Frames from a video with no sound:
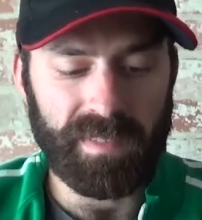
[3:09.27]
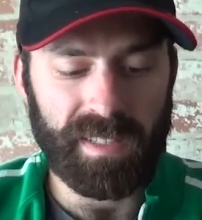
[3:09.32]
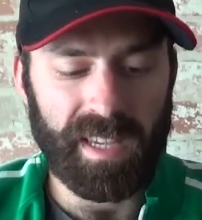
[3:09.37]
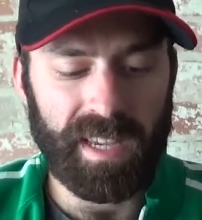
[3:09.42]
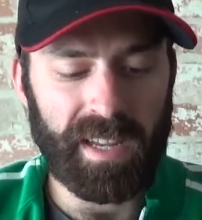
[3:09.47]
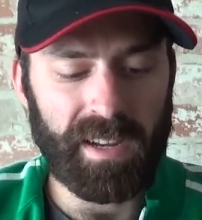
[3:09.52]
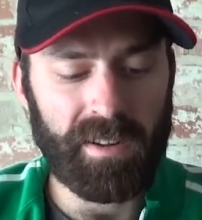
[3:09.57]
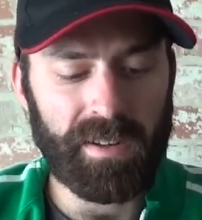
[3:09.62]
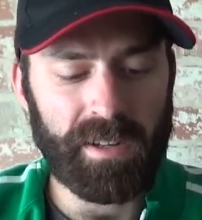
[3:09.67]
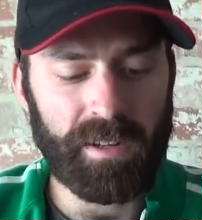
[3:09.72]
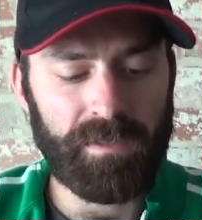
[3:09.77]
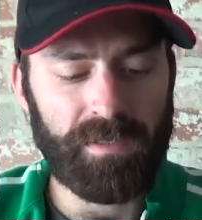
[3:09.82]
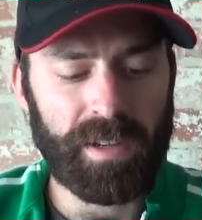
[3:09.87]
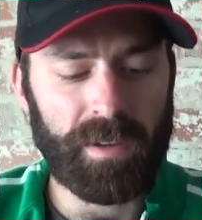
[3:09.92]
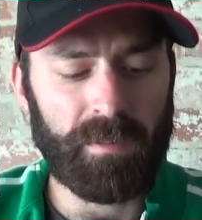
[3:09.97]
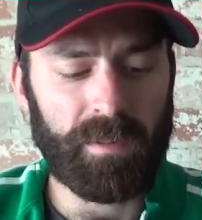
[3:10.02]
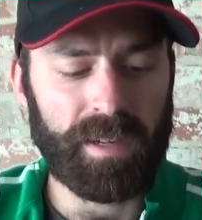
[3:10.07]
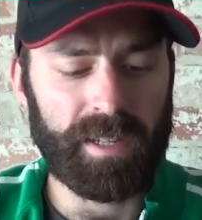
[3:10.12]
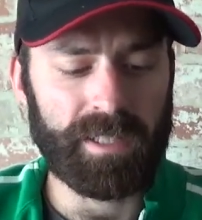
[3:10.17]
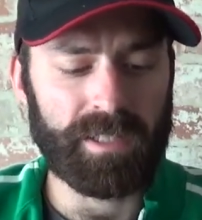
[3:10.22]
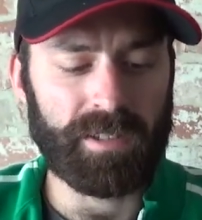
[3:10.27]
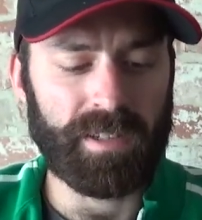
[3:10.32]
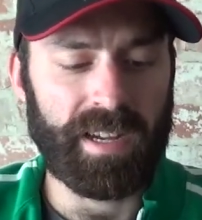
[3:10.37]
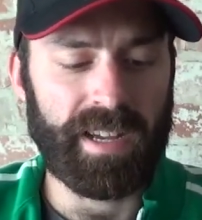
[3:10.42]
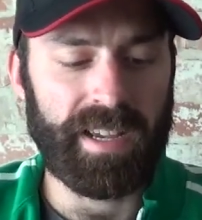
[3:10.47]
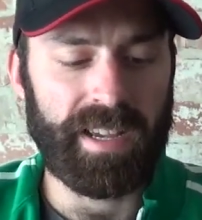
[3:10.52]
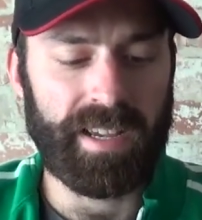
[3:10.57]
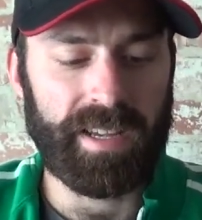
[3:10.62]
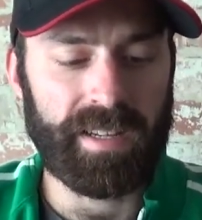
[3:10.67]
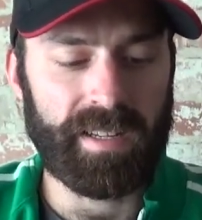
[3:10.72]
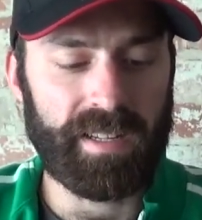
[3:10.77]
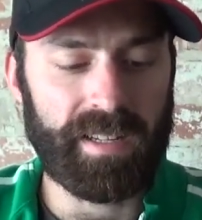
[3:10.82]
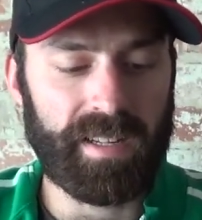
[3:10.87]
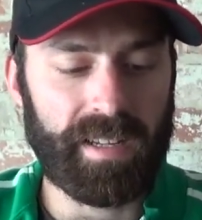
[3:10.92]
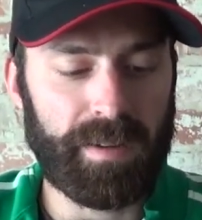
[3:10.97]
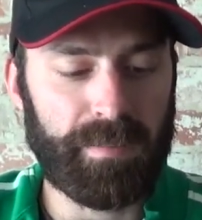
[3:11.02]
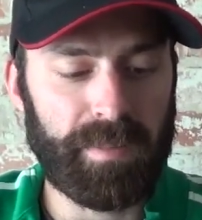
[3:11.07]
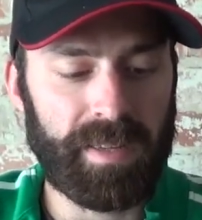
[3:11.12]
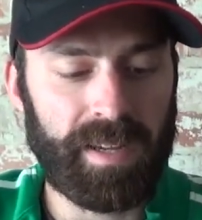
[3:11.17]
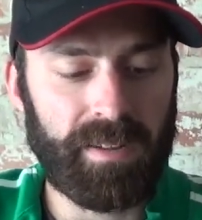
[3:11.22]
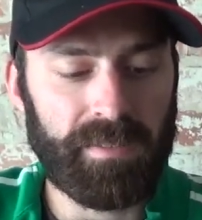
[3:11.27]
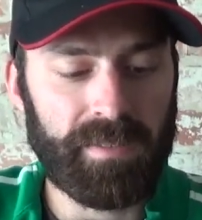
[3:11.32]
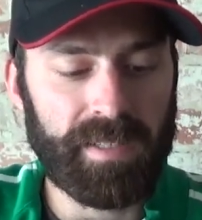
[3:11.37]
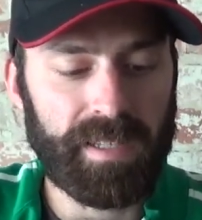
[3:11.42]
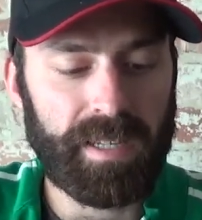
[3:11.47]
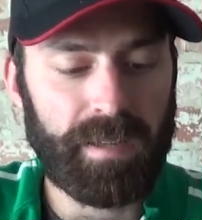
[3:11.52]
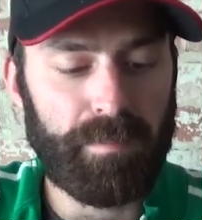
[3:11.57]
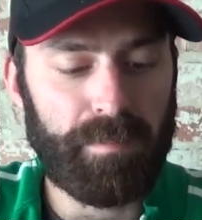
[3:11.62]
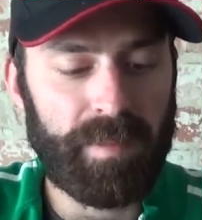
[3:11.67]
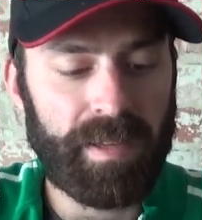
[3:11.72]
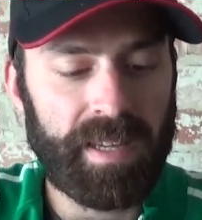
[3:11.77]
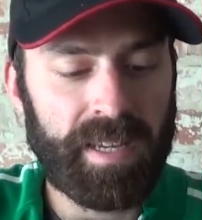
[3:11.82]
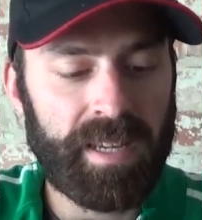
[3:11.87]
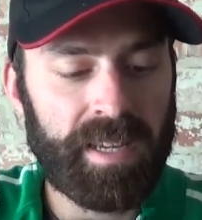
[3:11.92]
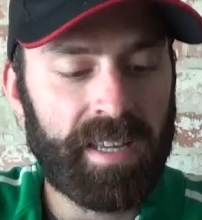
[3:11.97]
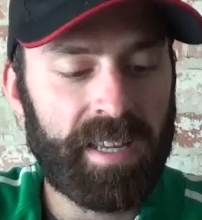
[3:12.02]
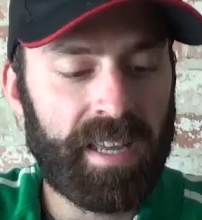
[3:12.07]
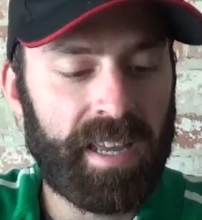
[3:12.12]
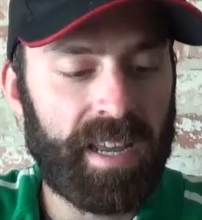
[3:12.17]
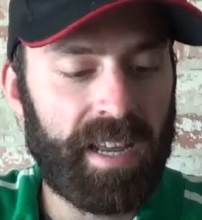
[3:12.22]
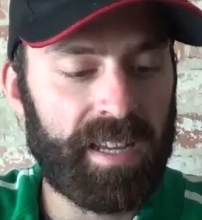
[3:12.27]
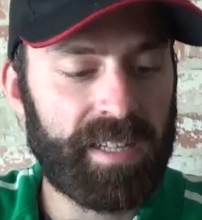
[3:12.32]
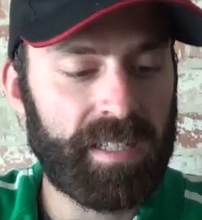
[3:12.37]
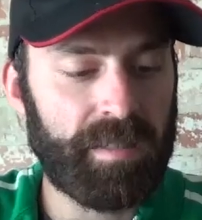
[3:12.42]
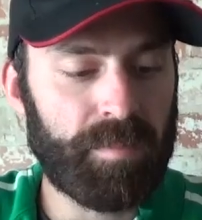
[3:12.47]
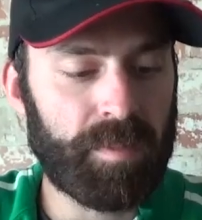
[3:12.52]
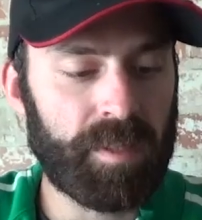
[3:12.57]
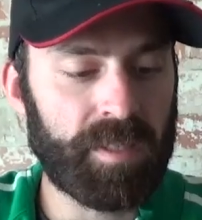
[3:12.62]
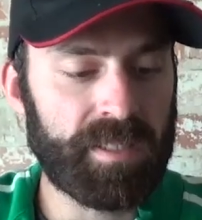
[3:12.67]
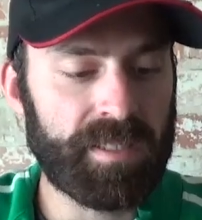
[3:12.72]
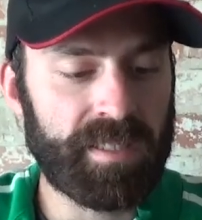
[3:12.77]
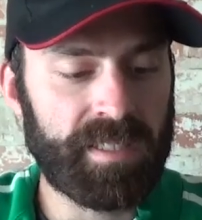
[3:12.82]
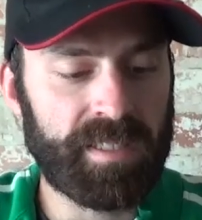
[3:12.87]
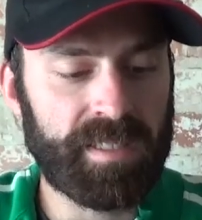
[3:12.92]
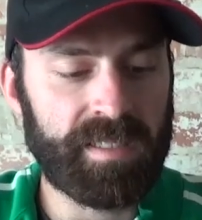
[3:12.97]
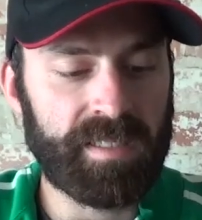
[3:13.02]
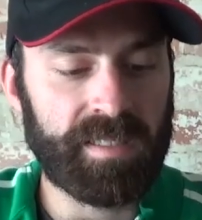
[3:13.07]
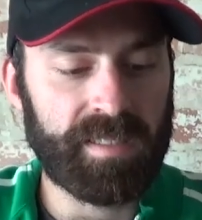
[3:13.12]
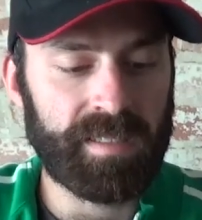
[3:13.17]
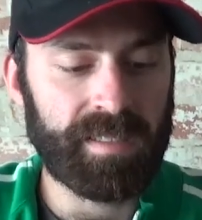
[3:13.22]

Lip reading: I don't know if I want to try it. I'm not really a big candy person.